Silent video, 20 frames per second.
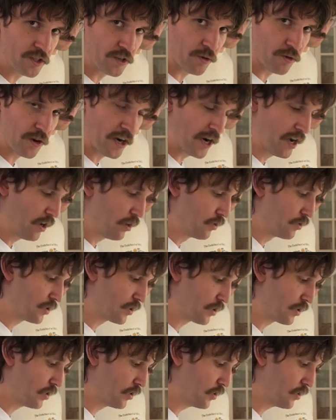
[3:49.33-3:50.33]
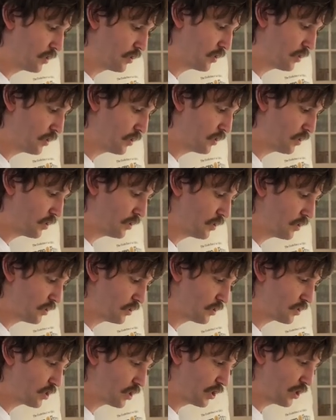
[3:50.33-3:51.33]
around
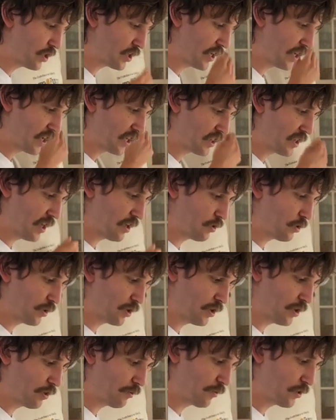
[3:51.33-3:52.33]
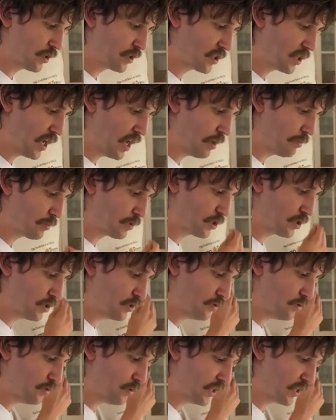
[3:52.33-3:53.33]
so you can get that oil over the top
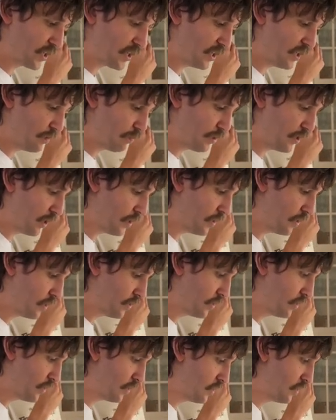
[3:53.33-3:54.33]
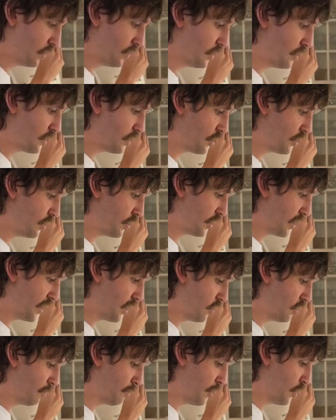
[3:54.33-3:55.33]
too and keep it cooking
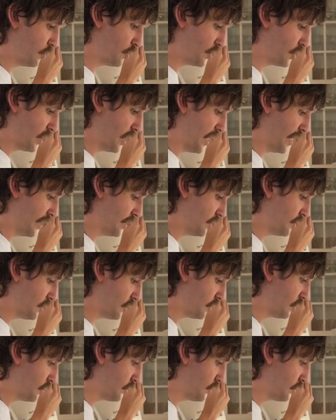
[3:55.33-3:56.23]
on both sides.